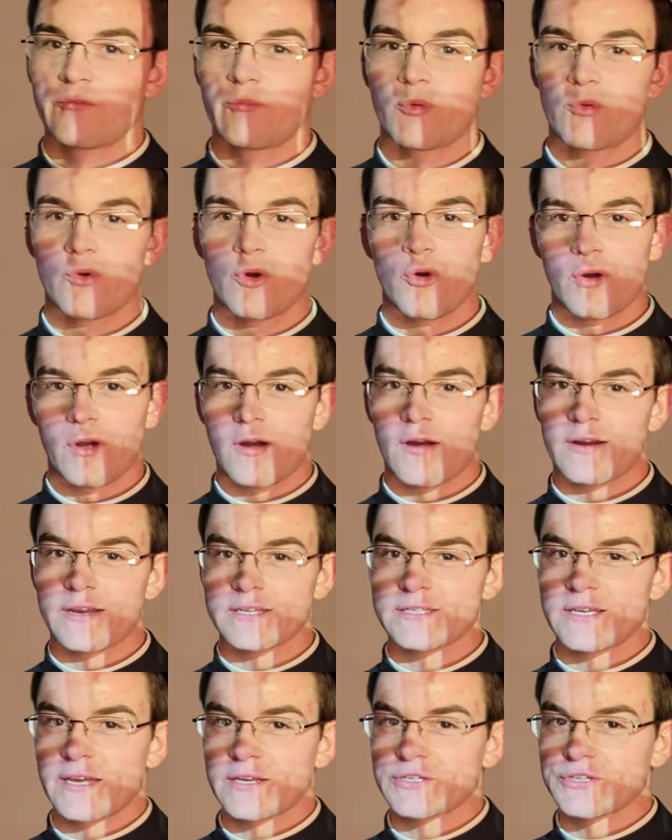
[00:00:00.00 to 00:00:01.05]
of Baroque
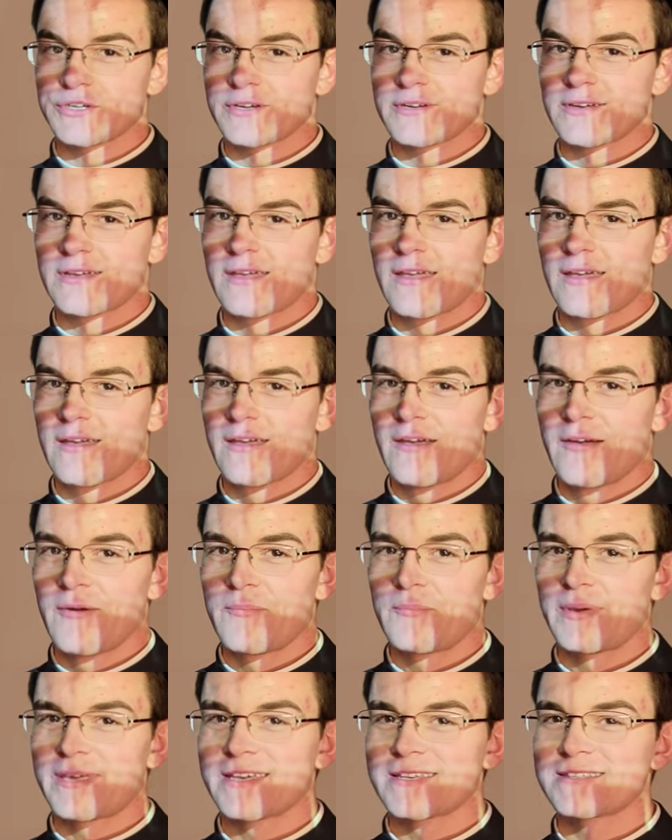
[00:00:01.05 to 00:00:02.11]
architecture
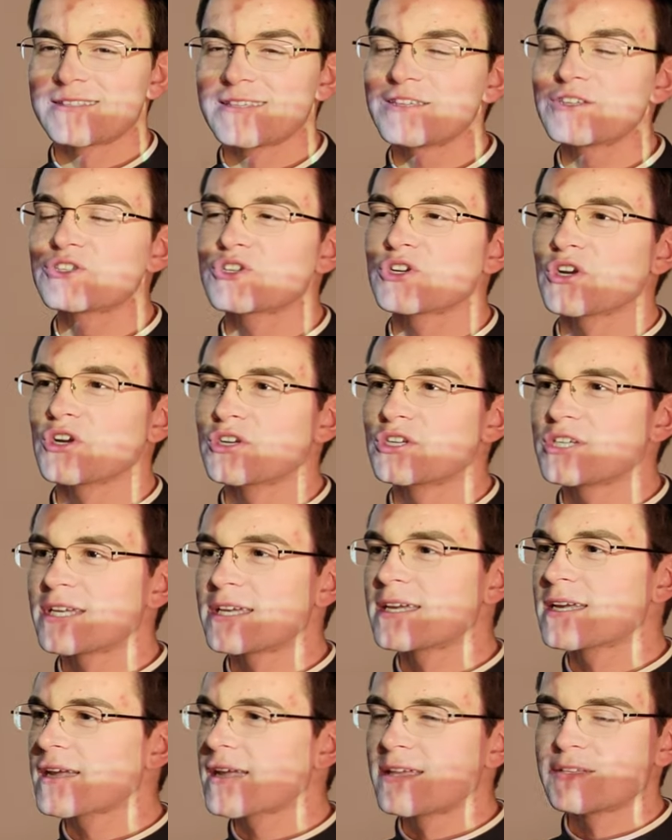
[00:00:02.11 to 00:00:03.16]
because this church
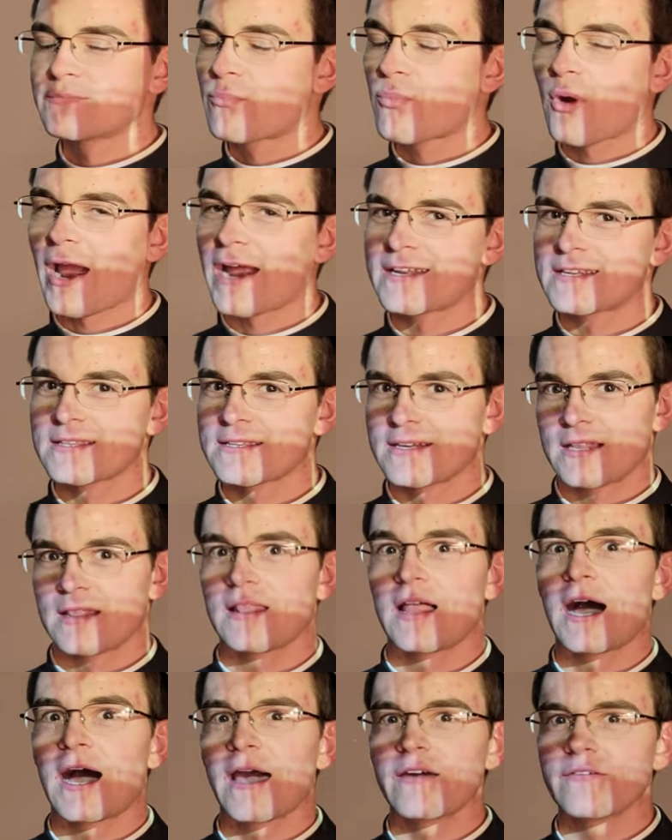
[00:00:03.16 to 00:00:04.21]
is practically
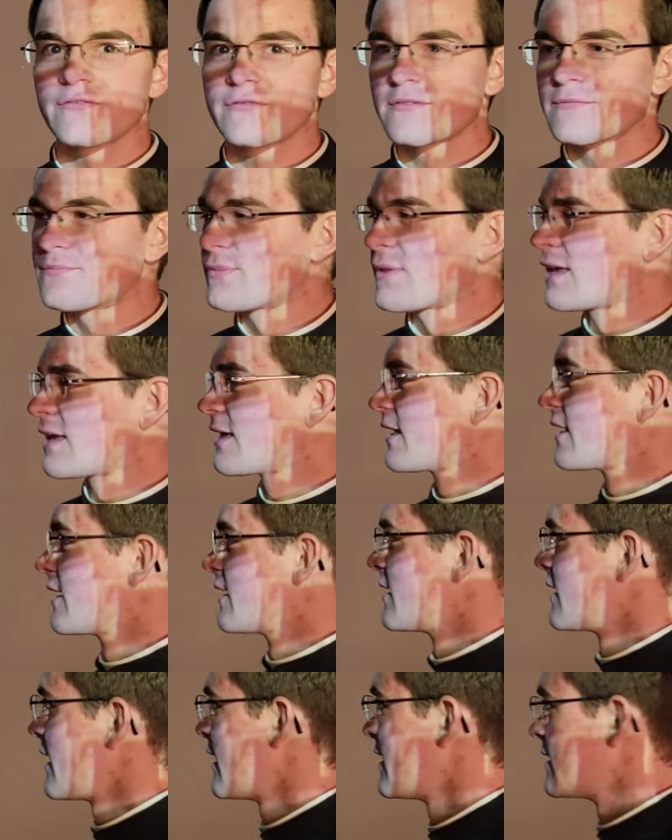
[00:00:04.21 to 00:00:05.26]
alive
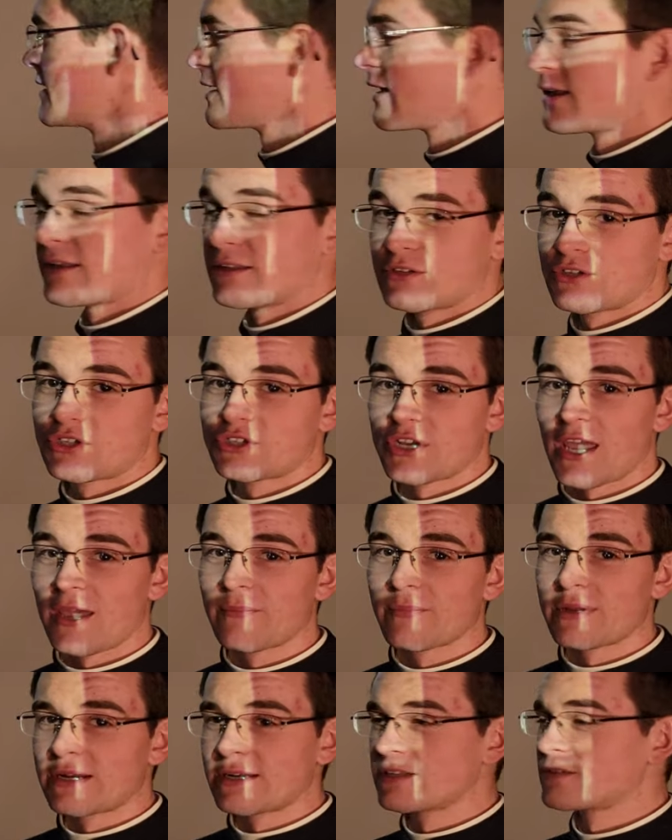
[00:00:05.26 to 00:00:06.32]
in, in its
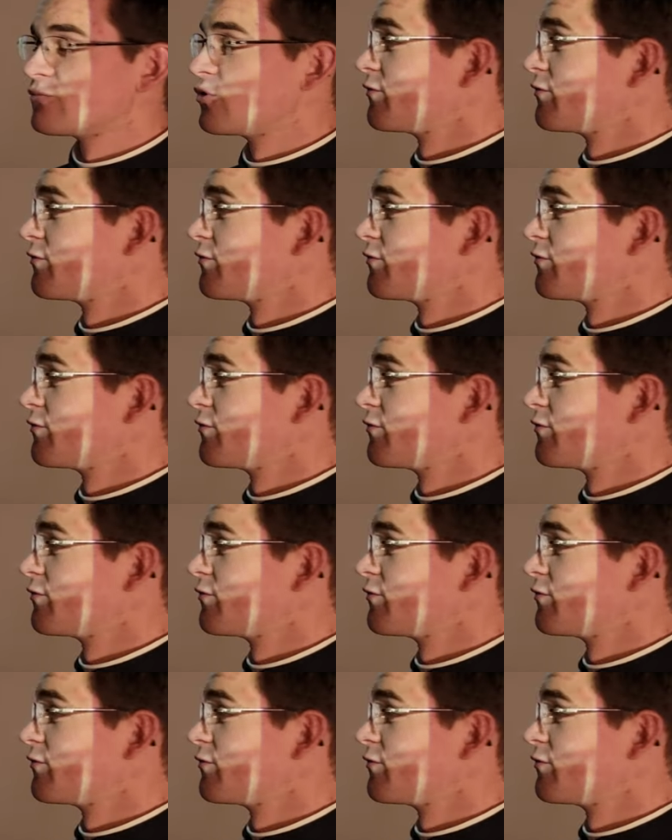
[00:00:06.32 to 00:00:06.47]
shape and in its